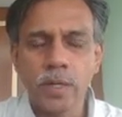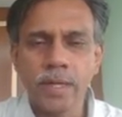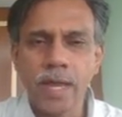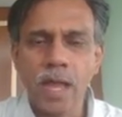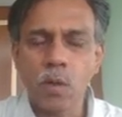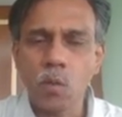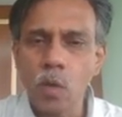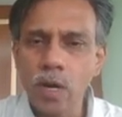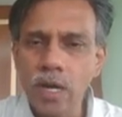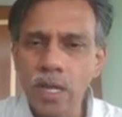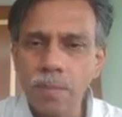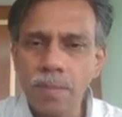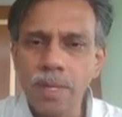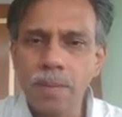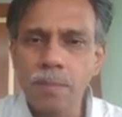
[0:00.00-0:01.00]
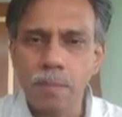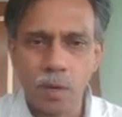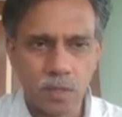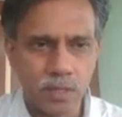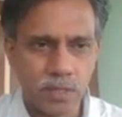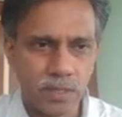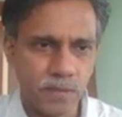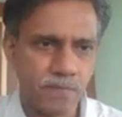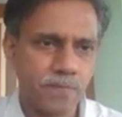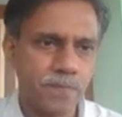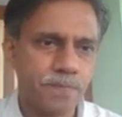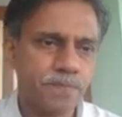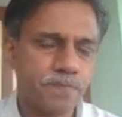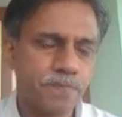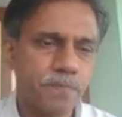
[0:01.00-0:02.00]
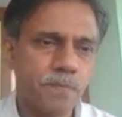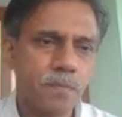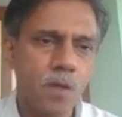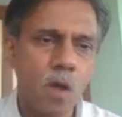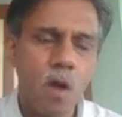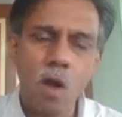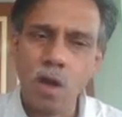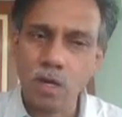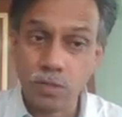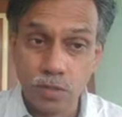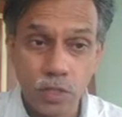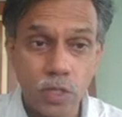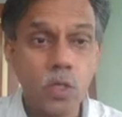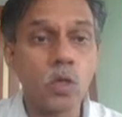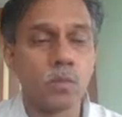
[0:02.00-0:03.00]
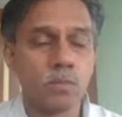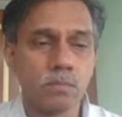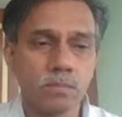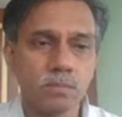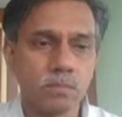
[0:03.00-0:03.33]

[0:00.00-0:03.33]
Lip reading: it can only be positive or 0